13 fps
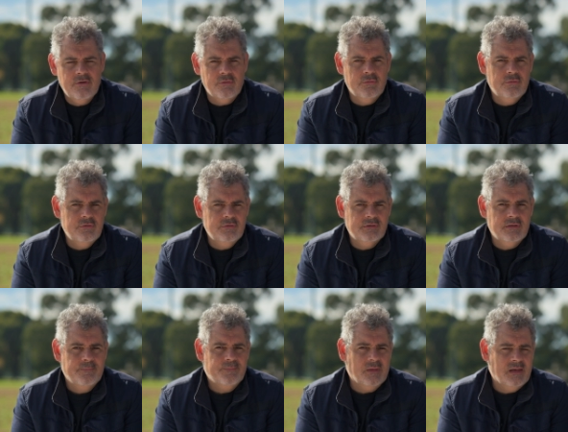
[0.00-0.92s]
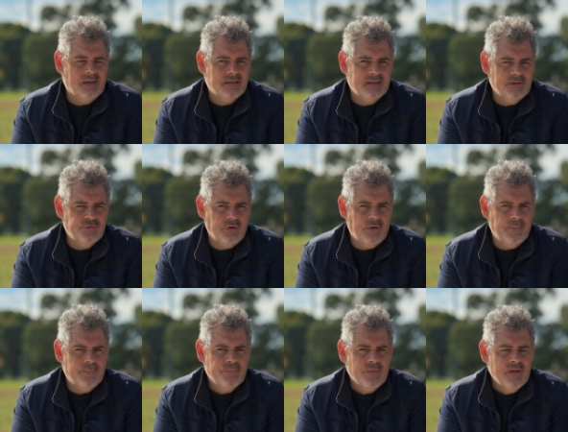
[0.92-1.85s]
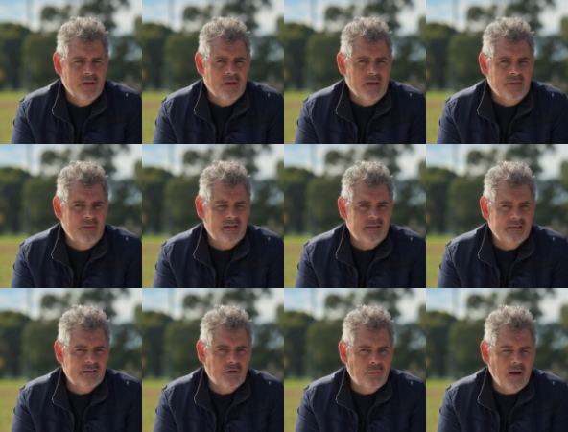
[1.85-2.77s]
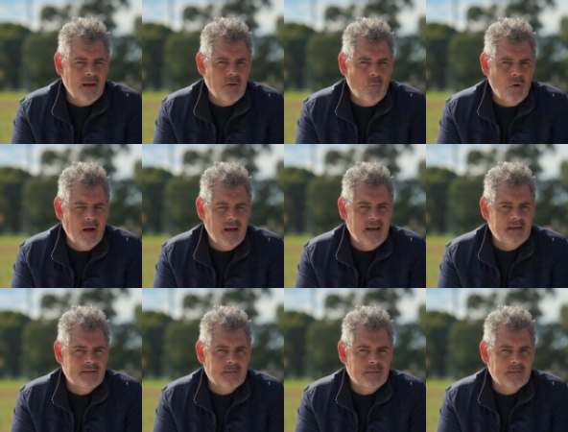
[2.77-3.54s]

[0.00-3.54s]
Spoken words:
crews, etc. This is a great way